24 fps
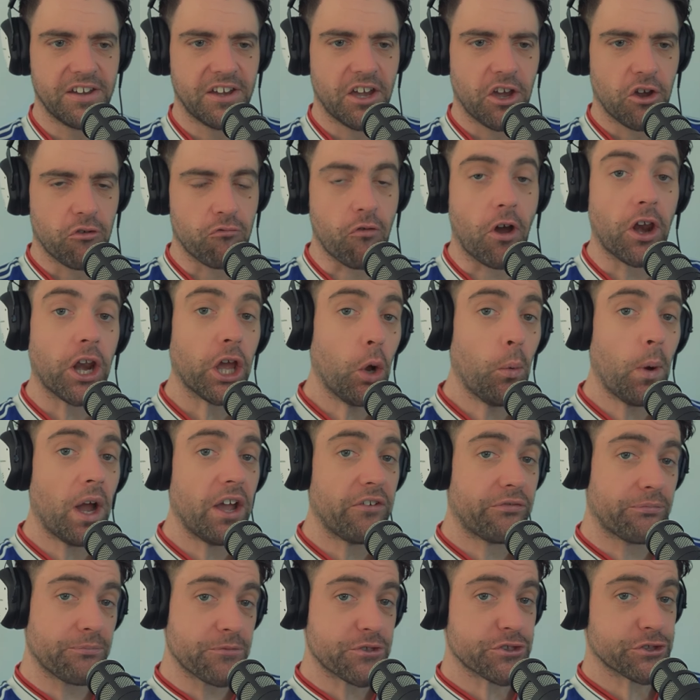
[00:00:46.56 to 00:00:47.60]
Running
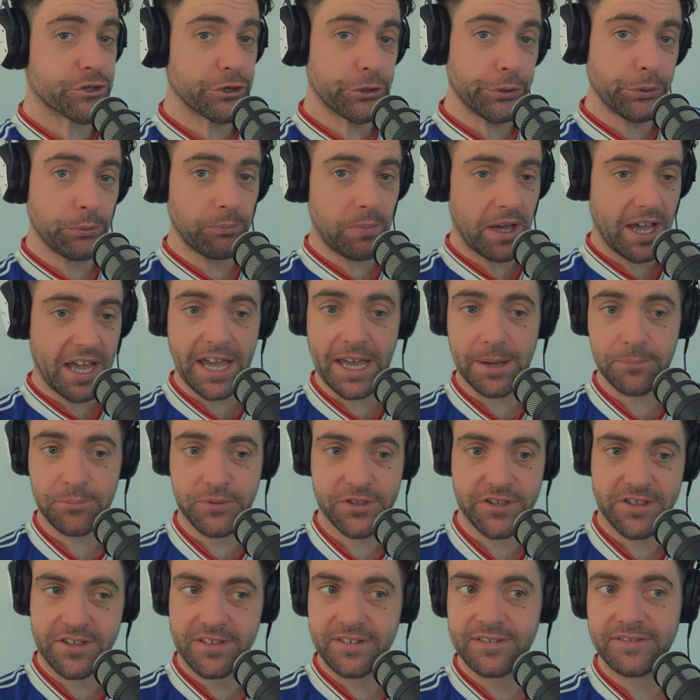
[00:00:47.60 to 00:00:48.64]
away from school,
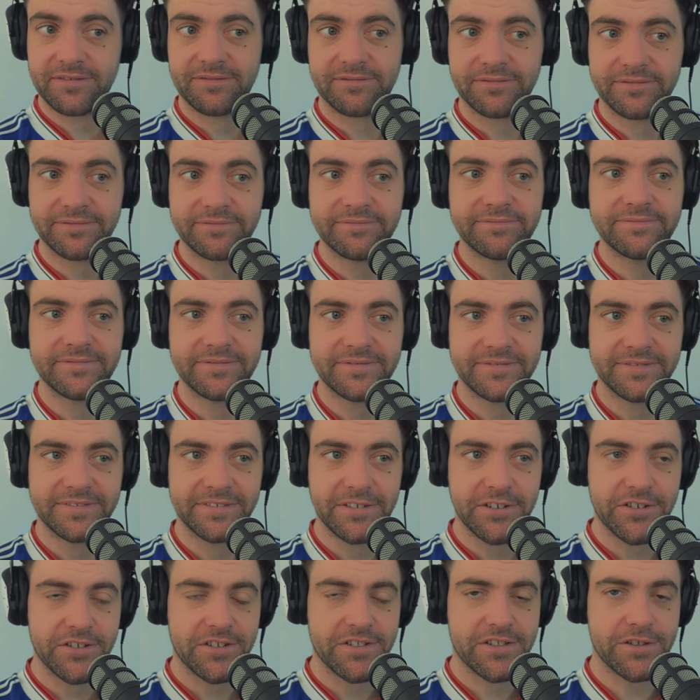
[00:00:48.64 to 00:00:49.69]
perhaps,
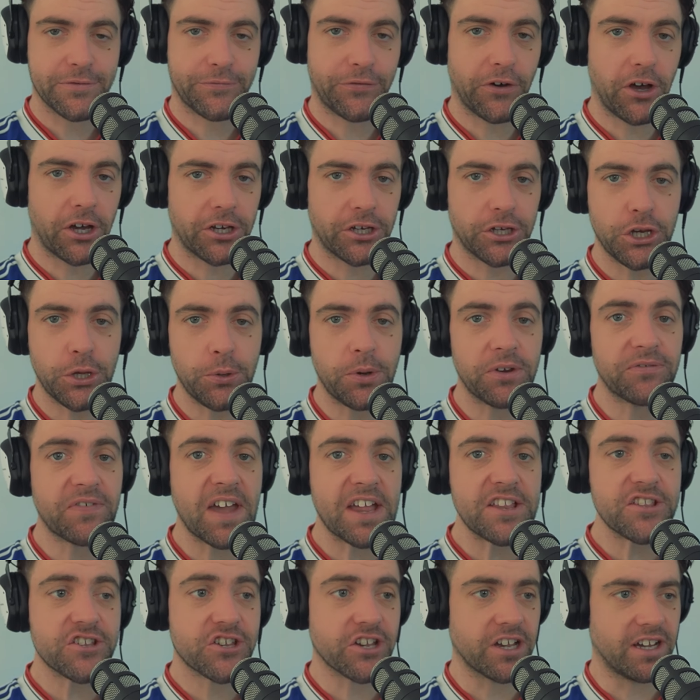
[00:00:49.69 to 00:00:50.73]
to find a new
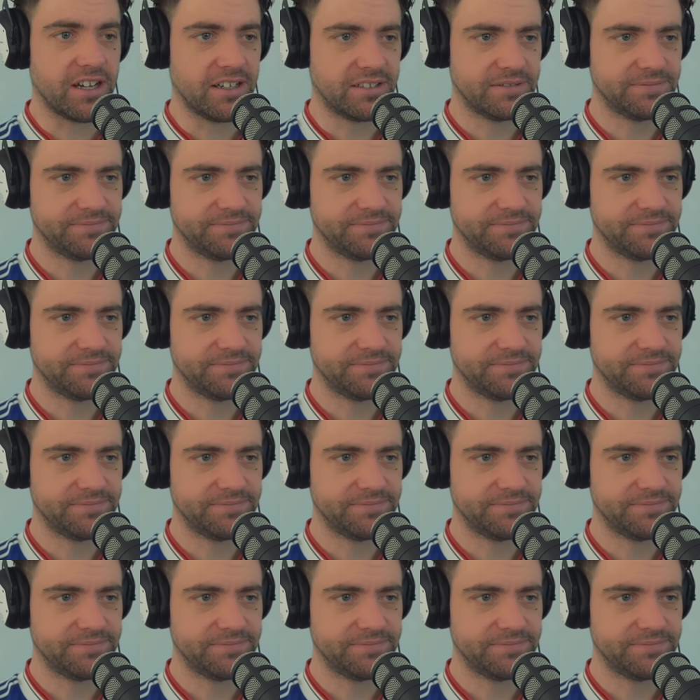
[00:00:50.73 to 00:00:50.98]
adventure.